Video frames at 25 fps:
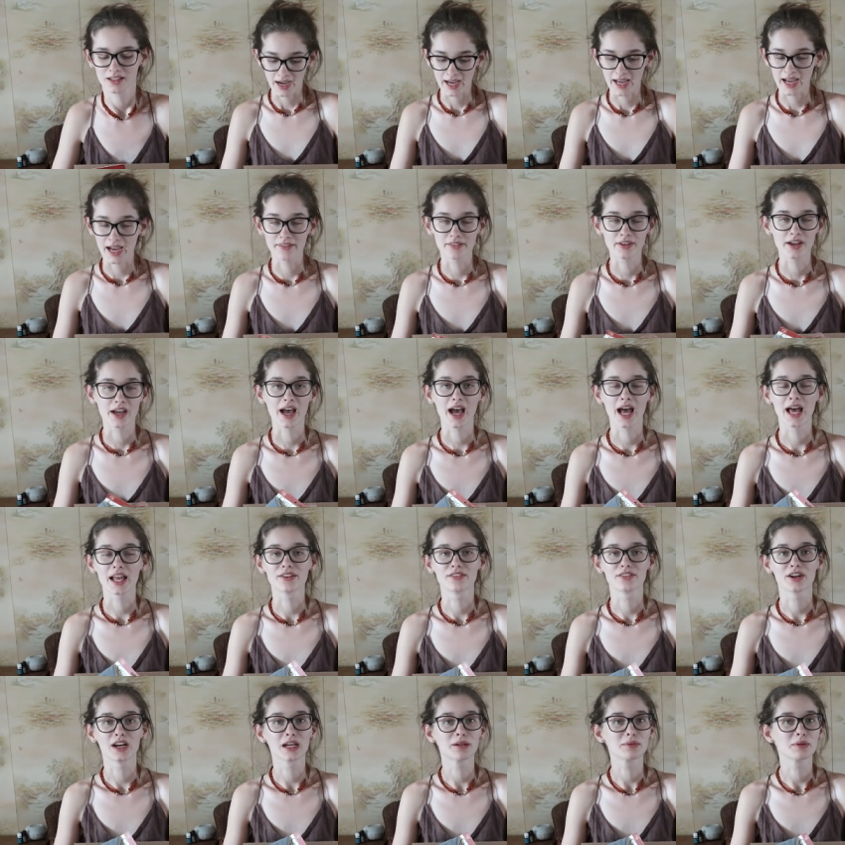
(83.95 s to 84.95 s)
I haven't
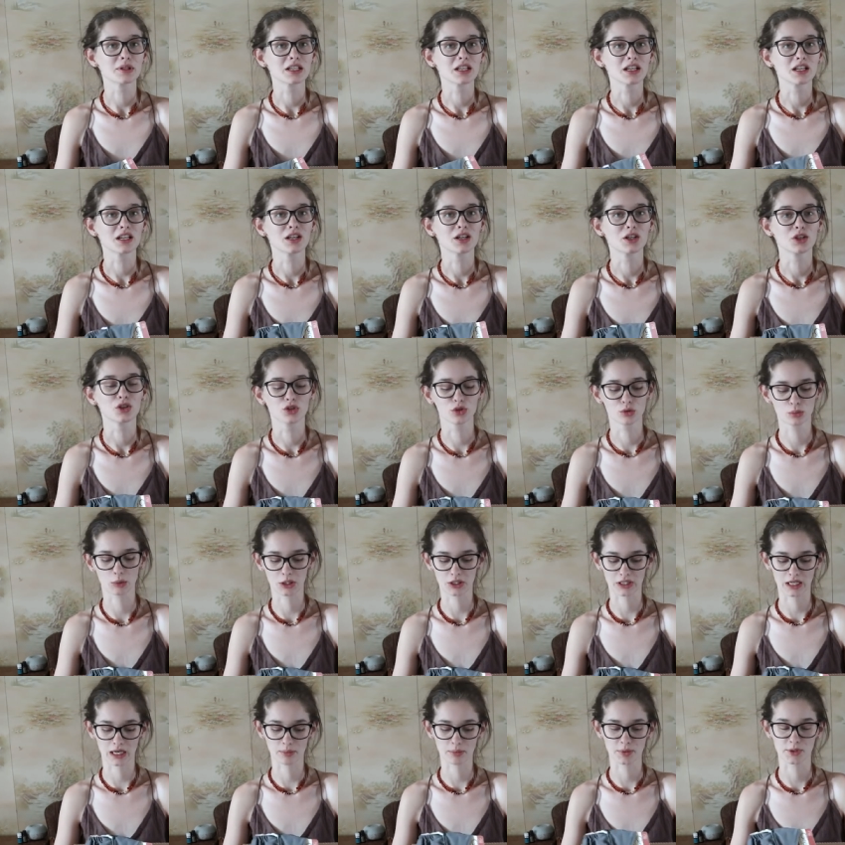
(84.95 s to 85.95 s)
had very many
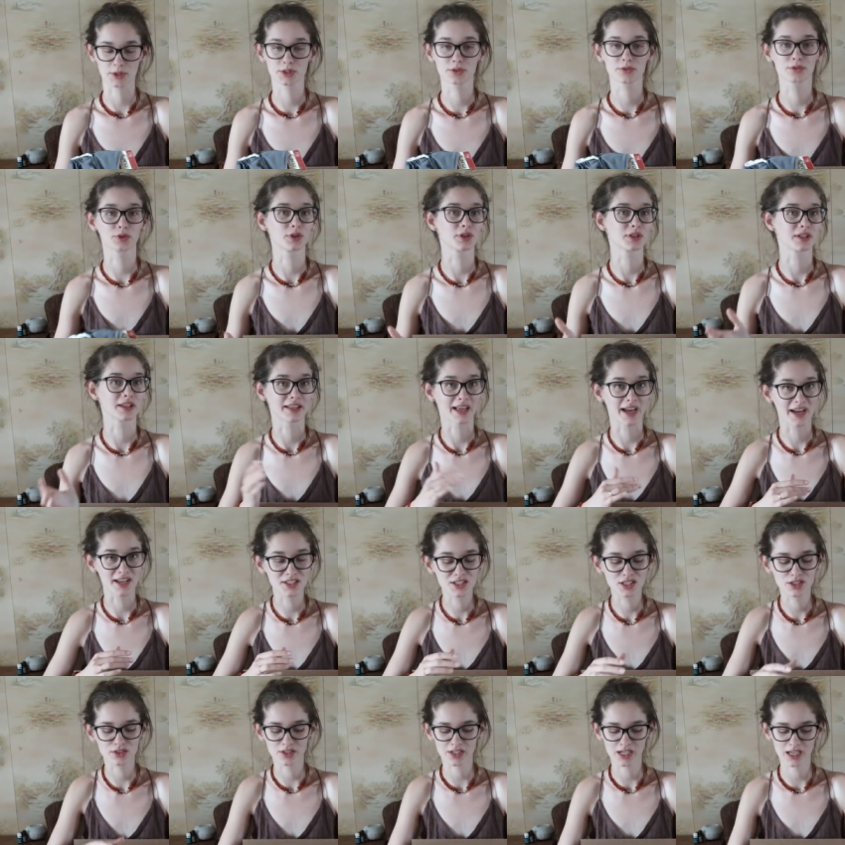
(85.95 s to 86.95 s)
newborn diapers for the
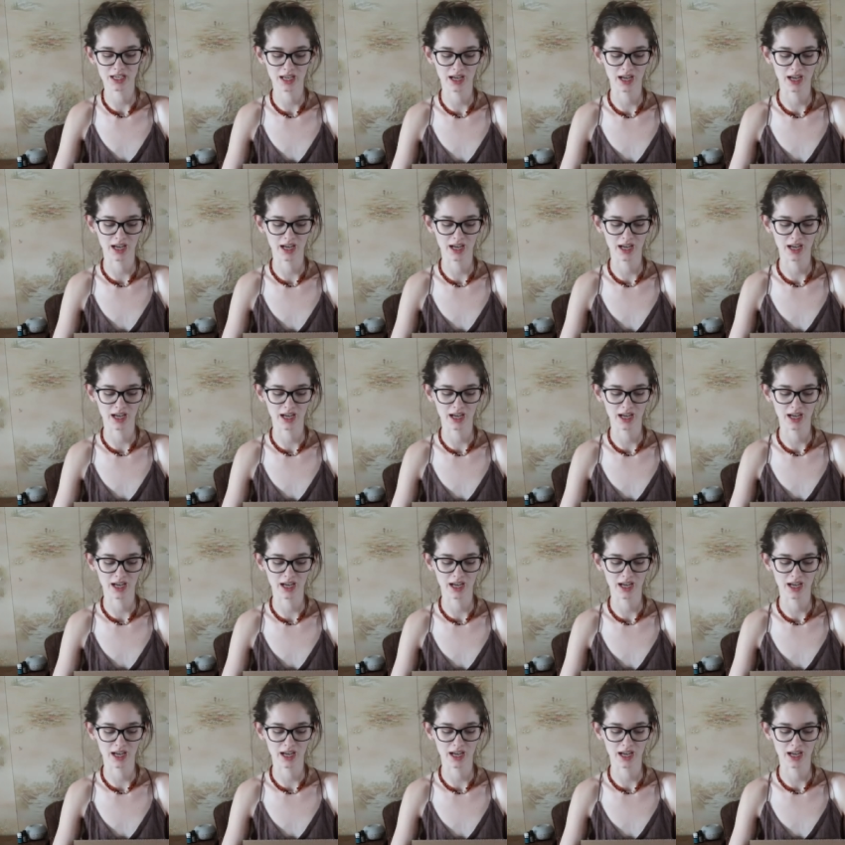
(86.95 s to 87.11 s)
last three.